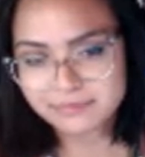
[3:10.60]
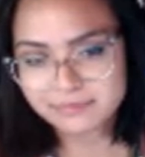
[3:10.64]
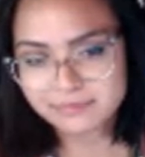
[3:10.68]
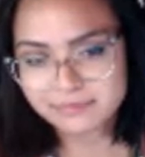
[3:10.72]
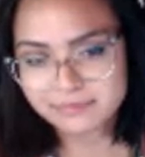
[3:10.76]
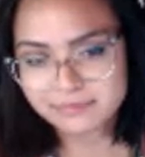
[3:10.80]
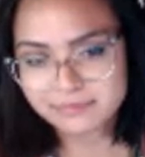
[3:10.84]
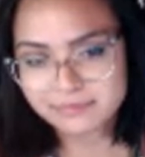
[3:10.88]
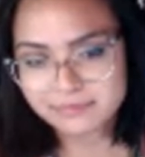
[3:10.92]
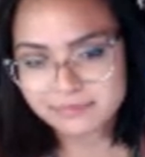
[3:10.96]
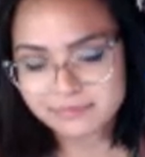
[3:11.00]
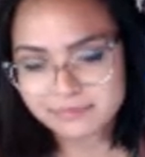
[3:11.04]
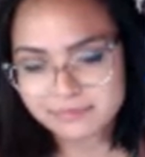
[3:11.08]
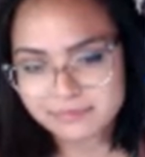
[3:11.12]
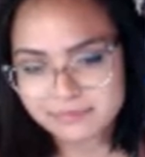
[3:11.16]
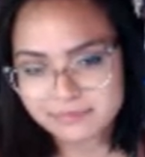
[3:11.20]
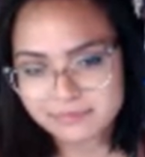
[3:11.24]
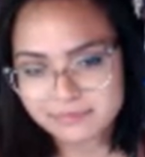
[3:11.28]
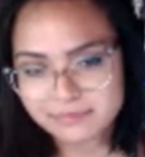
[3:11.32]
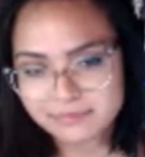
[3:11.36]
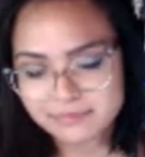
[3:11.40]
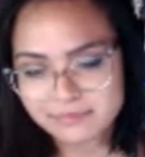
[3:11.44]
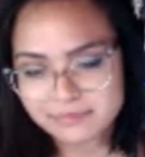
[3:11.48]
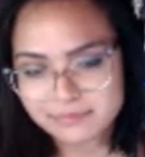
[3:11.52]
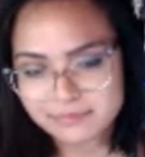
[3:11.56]

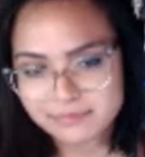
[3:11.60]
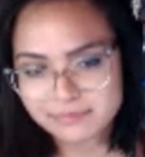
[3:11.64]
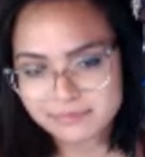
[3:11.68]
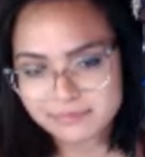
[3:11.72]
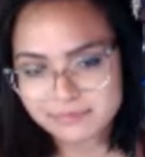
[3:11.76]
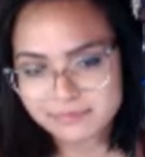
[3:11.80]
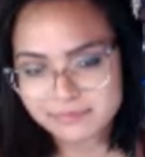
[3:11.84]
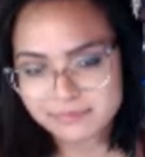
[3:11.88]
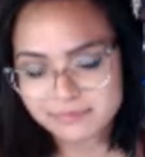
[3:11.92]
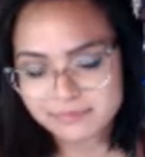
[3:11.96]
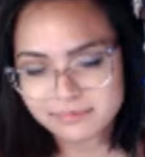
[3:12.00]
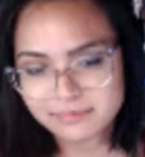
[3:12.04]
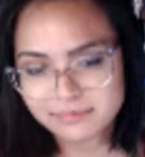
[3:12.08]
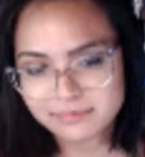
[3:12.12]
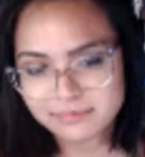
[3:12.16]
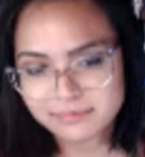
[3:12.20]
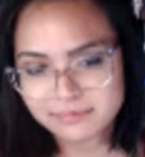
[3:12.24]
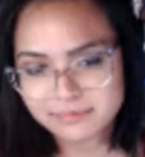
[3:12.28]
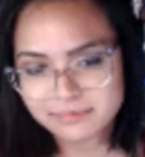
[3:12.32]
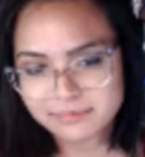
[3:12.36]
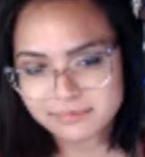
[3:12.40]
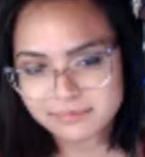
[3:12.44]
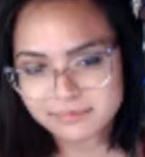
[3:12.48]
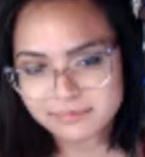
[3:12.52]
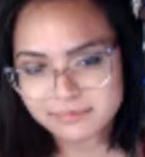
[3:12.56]

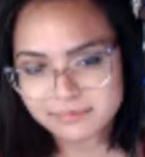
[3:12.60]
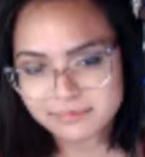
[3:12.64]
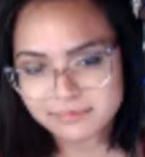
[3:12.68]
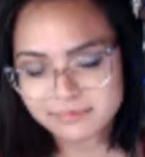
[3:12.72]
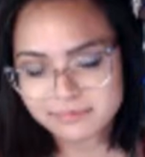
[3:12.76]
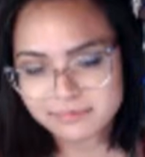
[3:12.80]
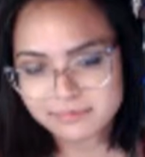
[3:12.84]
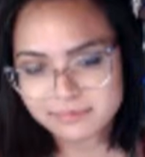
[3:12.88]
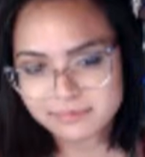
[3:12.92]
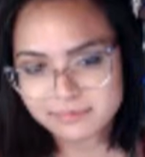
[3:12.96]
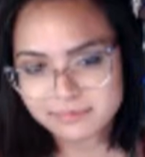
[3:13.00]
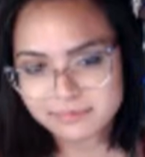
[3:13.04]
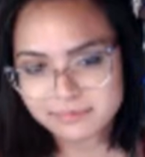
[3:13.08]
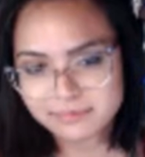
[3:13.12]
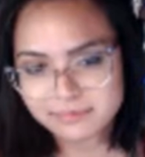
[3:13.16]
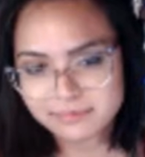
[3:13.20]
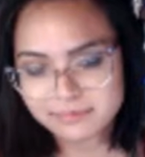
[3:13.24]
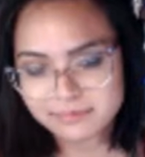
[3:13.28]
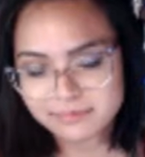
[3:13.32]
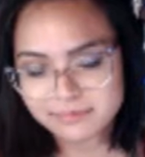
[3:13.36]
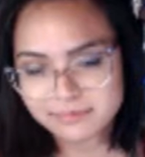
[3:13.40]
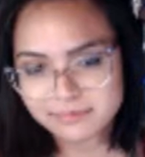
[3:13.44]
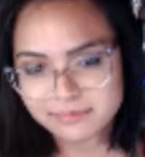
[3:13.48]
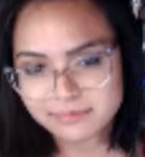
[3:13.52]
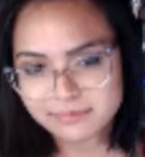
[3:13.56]

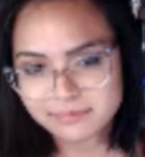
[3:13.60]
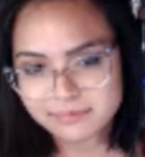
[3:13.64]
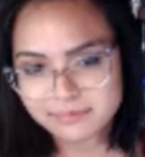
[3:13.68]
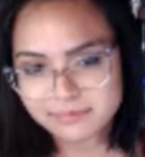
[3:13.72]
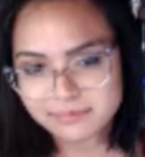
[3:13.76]
No words are spoken by the person on screen.